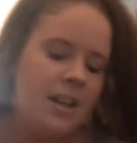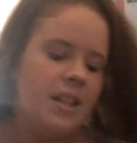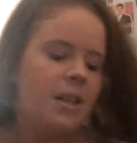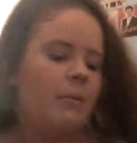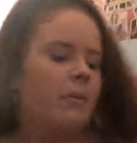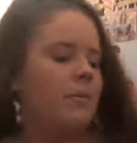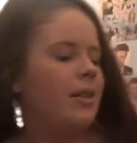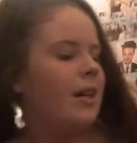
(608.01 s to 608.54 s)

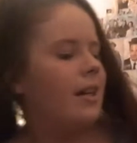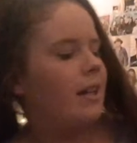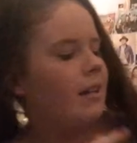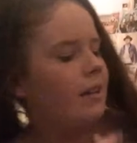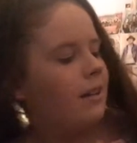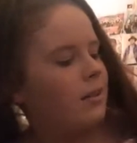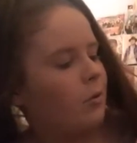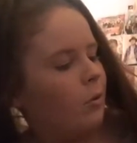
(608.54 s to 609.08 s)
Then I'm going to be taking
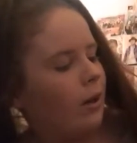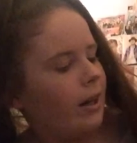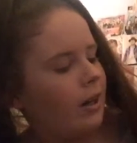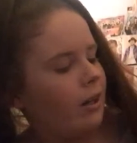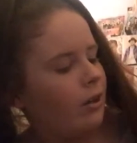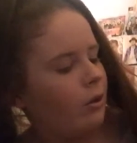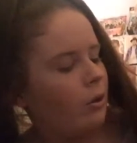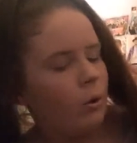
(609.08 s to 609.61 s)
this
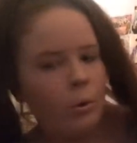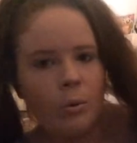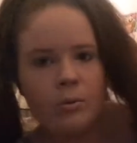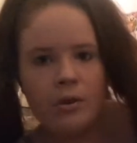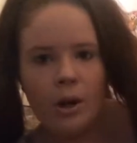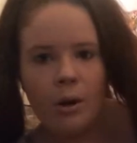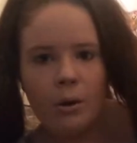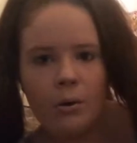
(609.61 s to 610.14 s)
quite cool
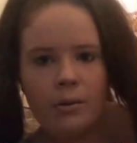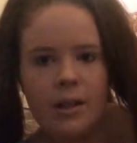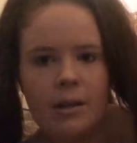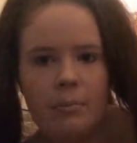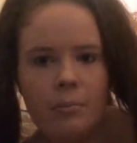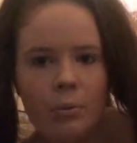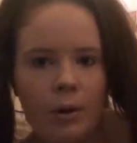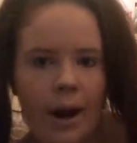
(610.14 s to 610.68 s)

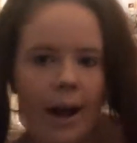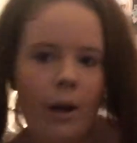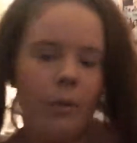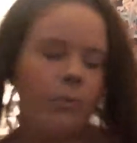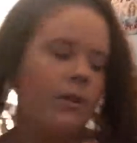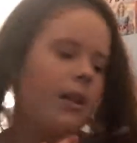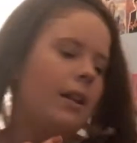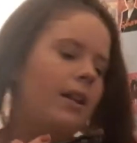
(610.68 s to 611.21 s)
tony brown